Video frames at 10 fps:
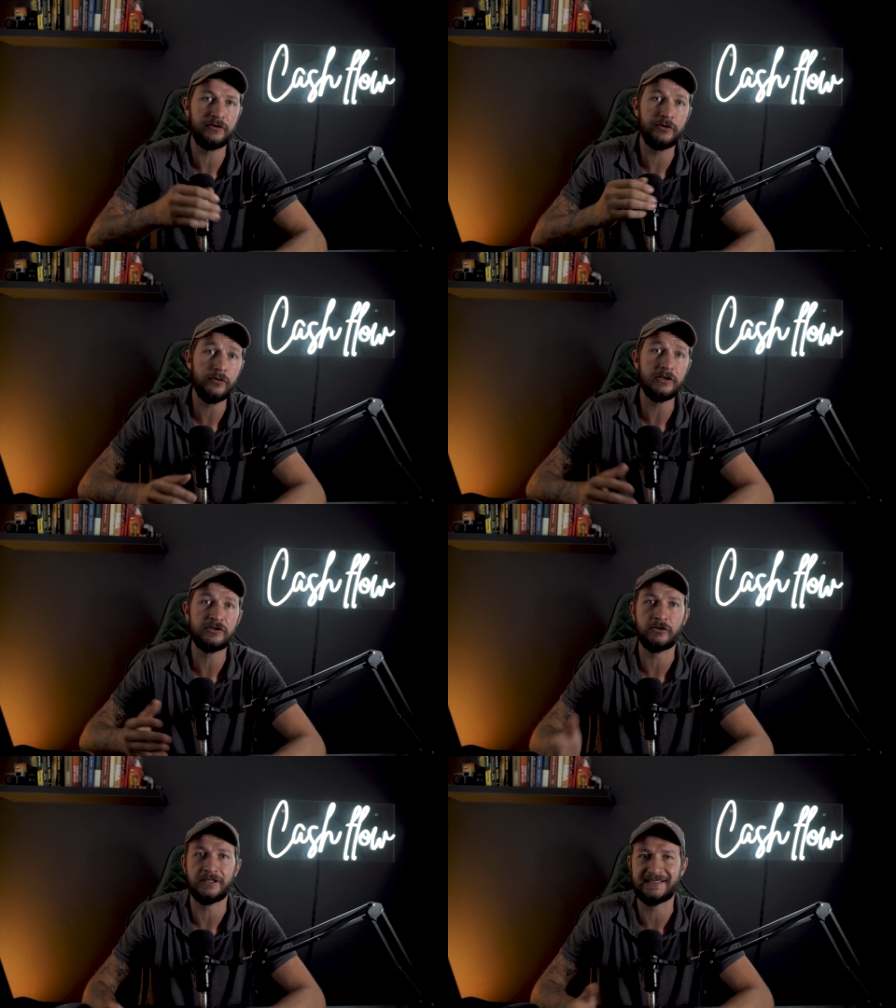to the
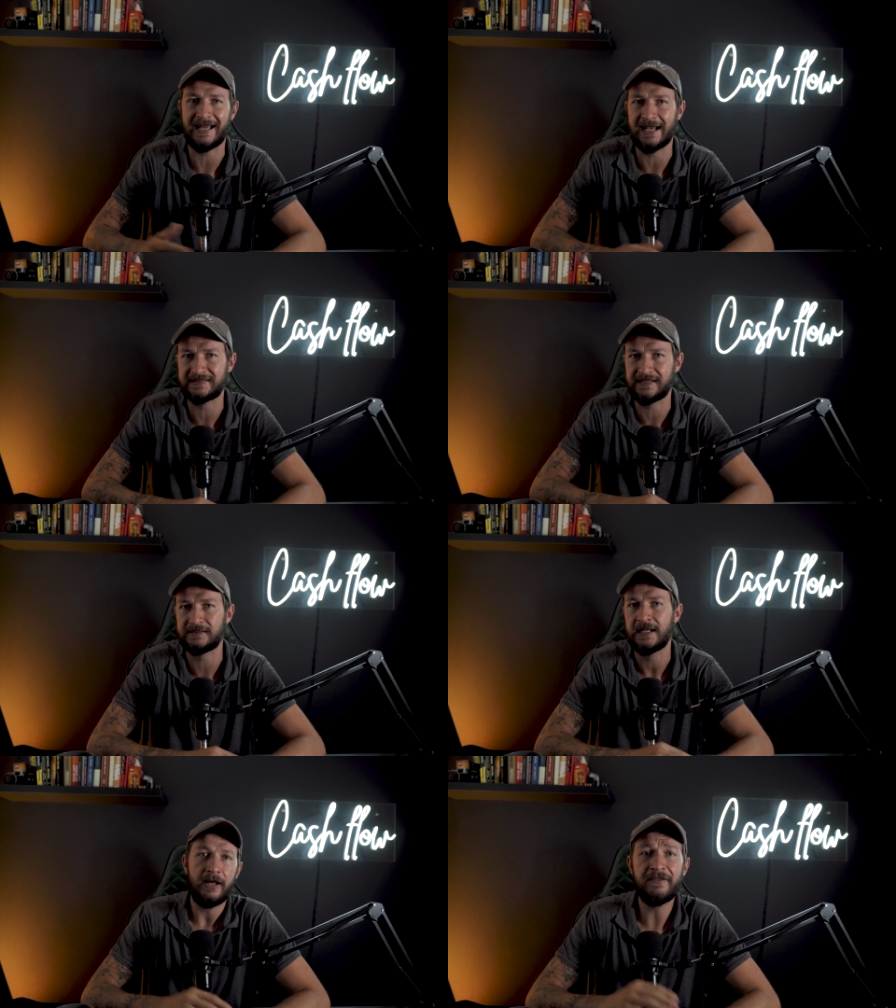trust
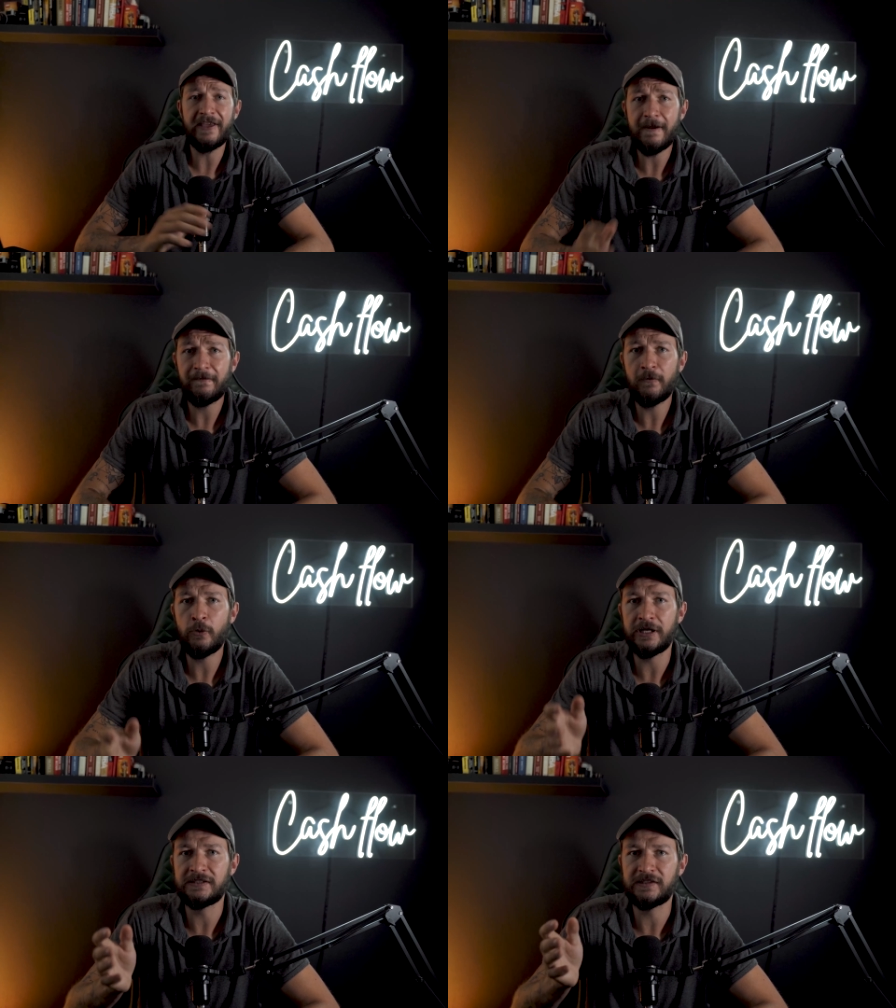assets, and
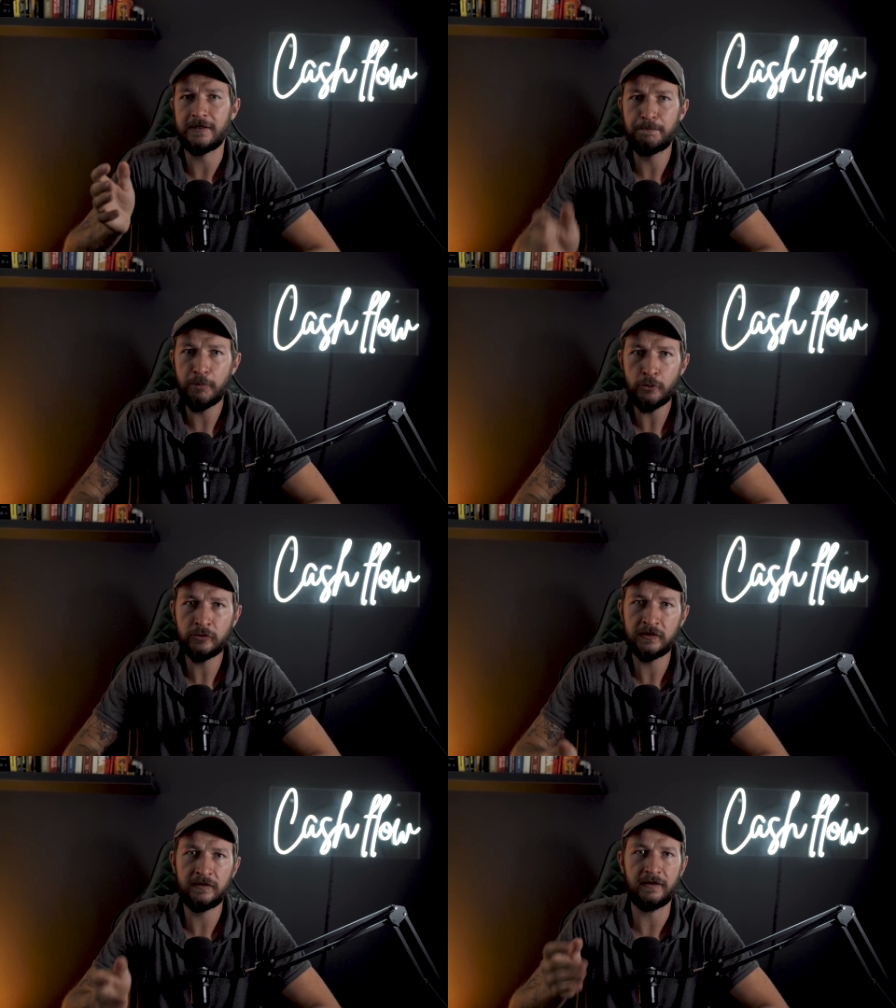therefore it's
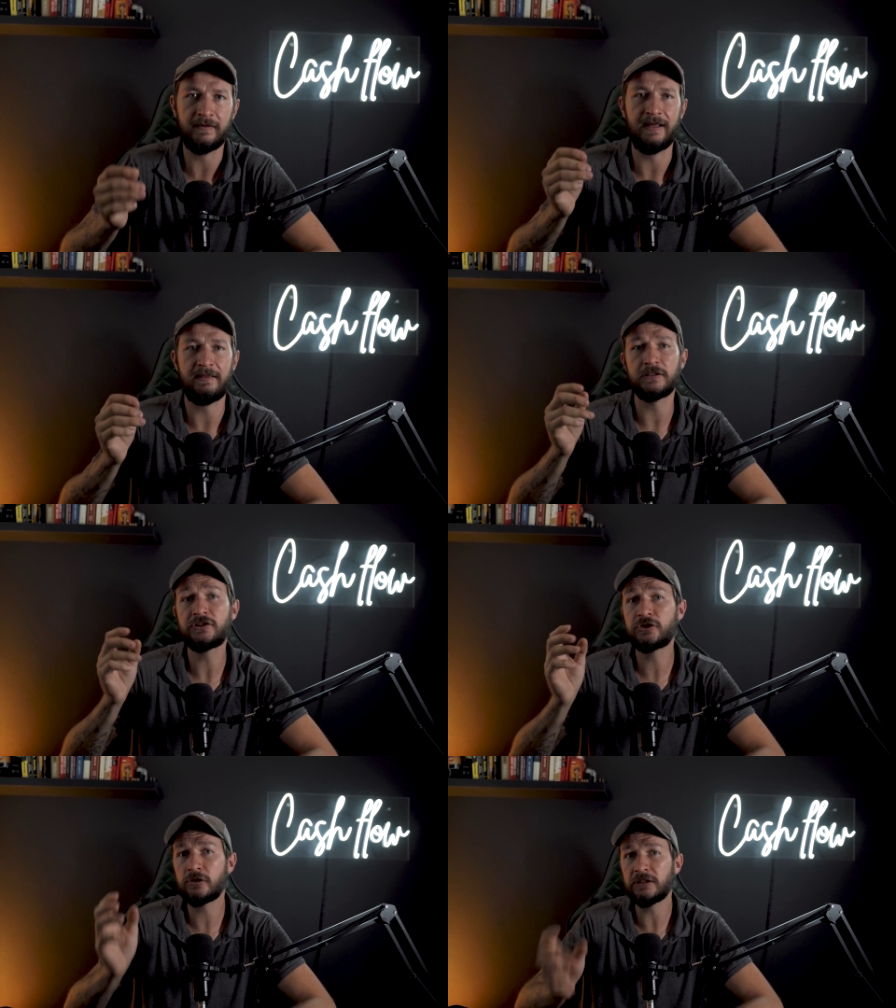important that the
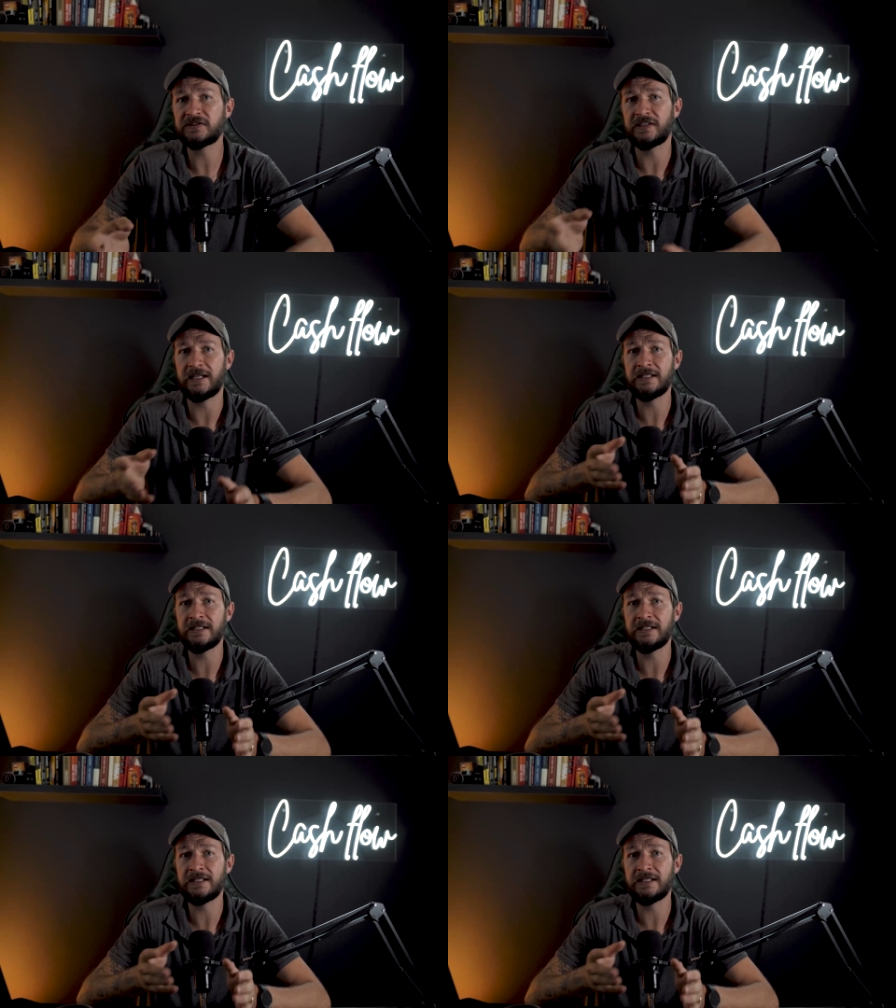trust